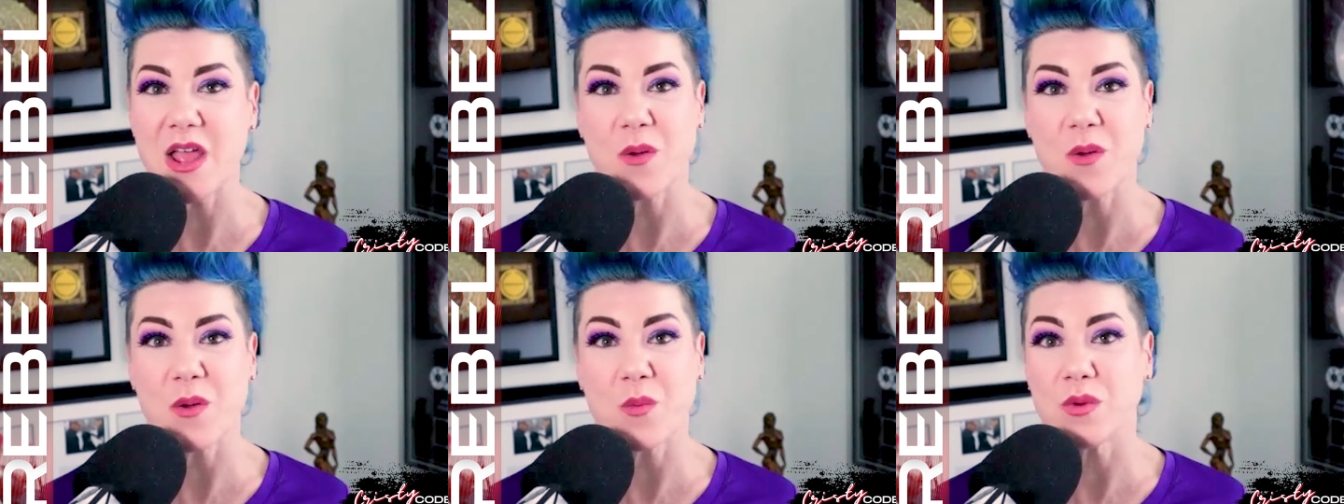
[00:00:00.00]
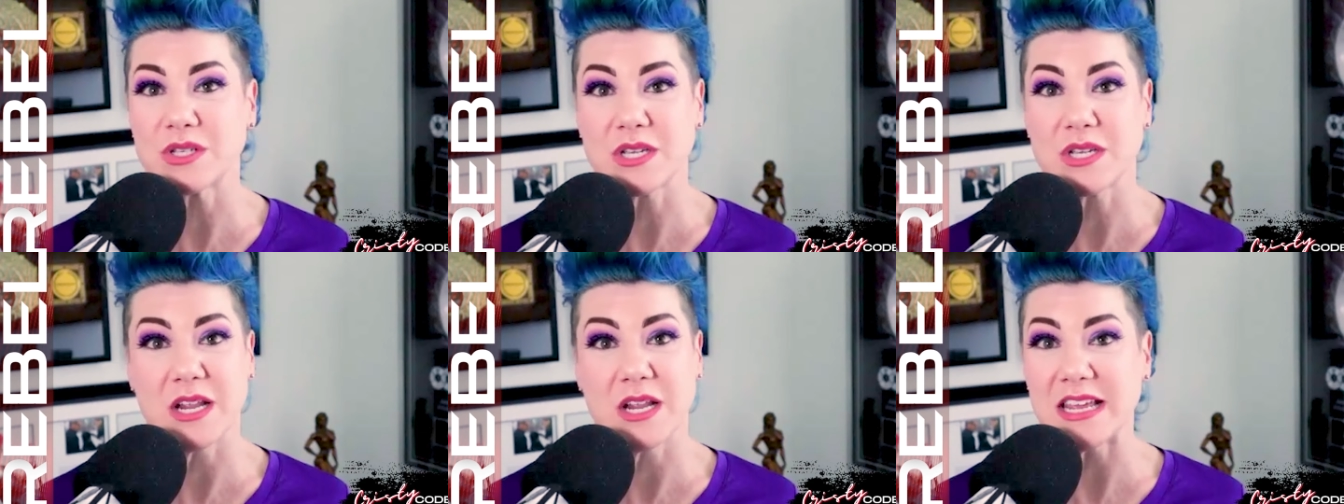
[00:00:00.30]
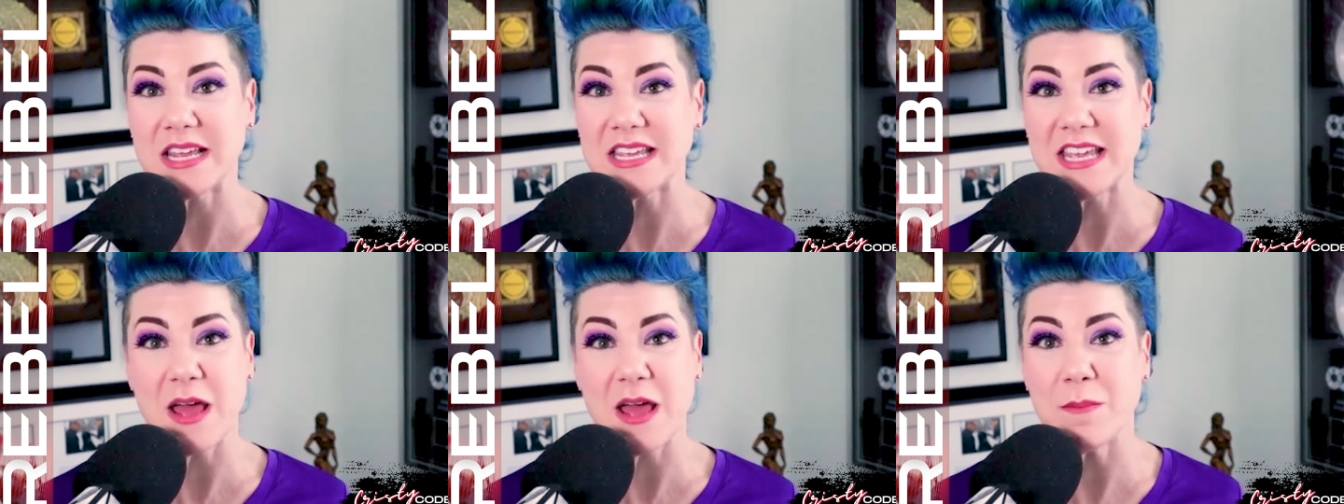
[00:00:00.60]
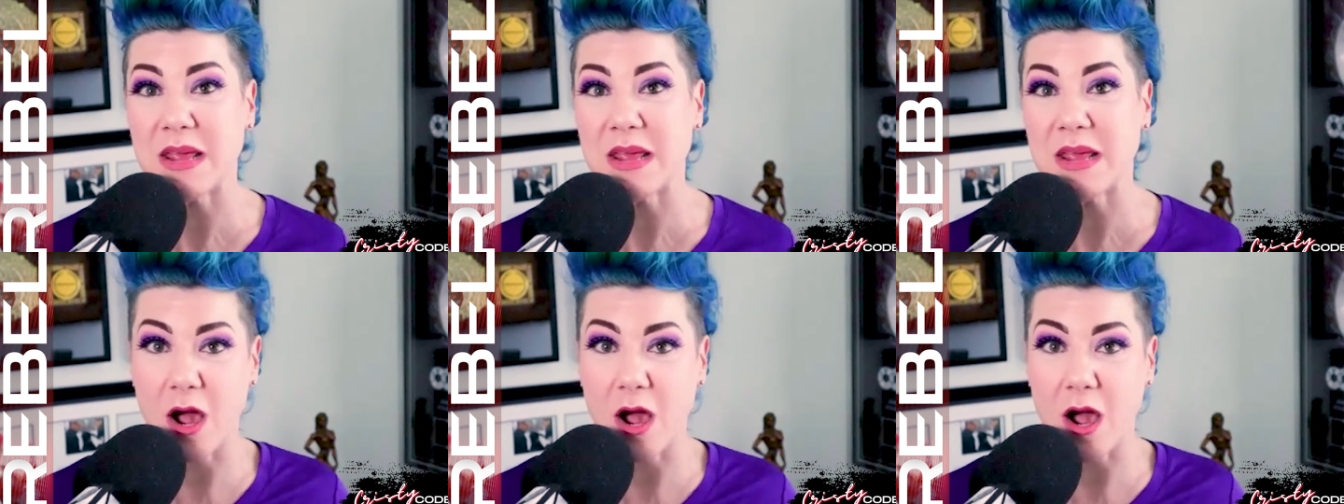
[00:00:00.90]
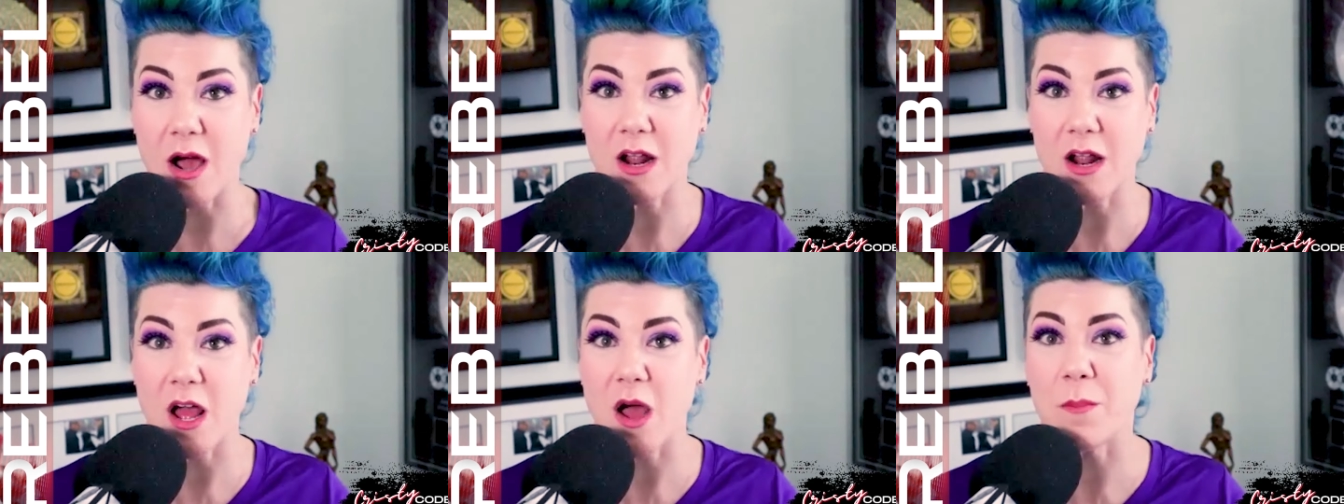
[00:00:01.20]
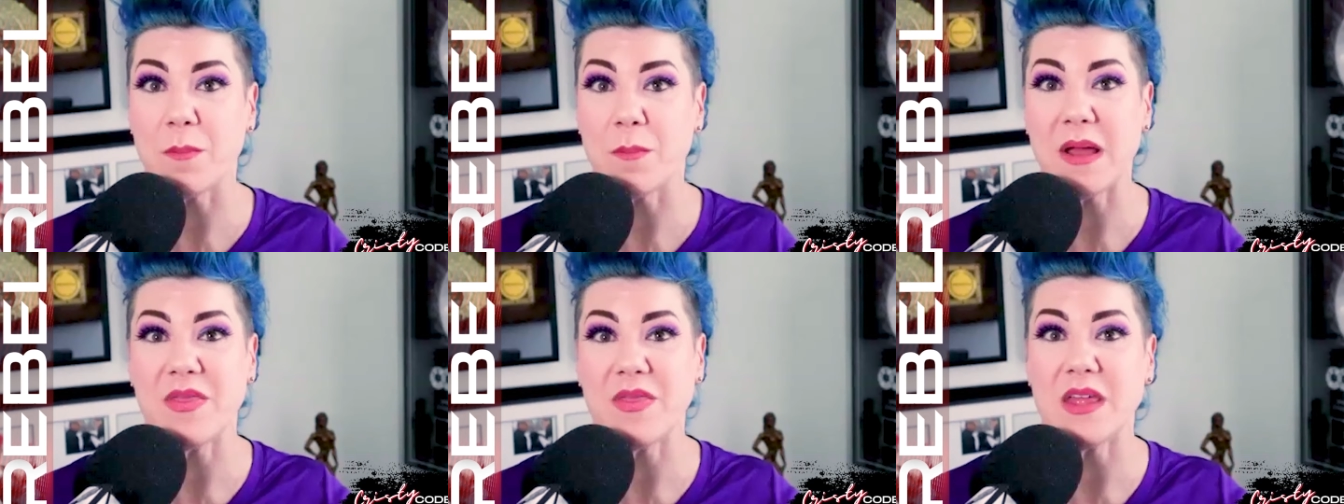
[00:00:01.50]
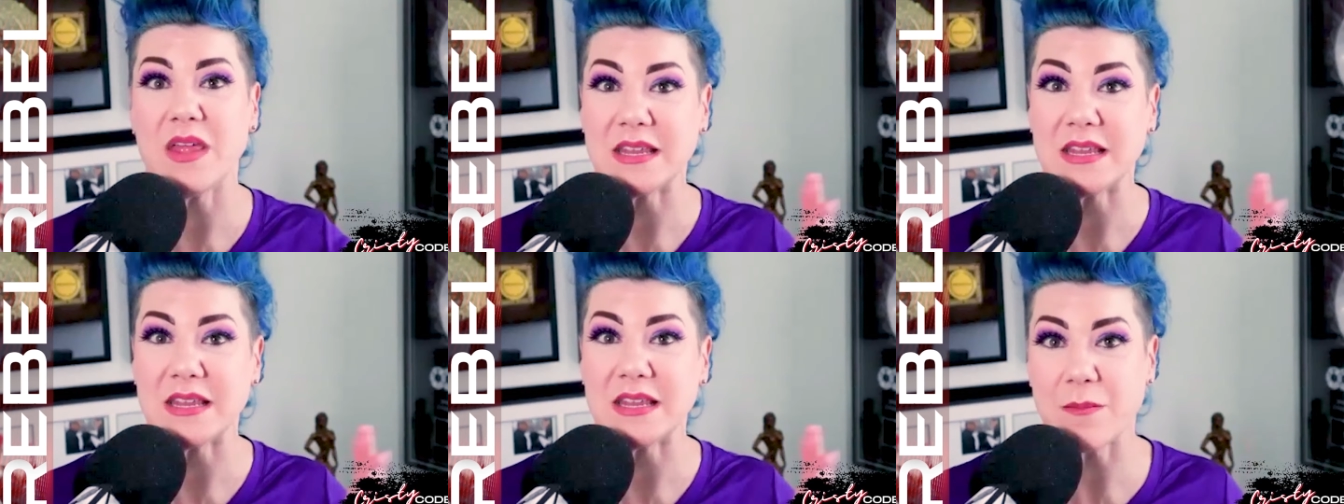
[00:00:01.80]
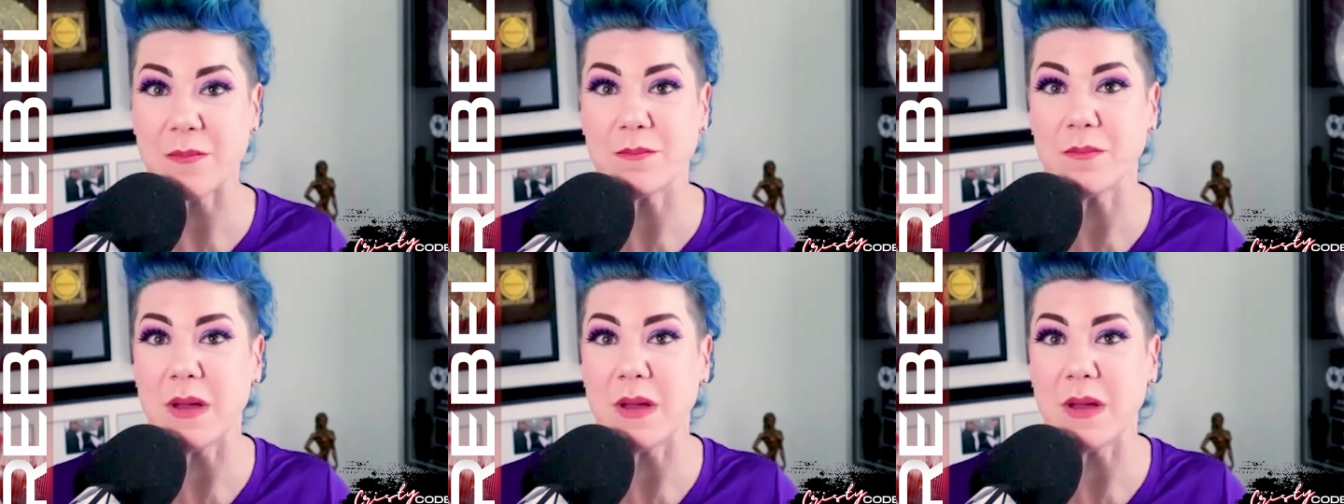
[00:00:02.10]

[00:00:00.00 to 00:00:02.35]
it was going to get me caught up and then get,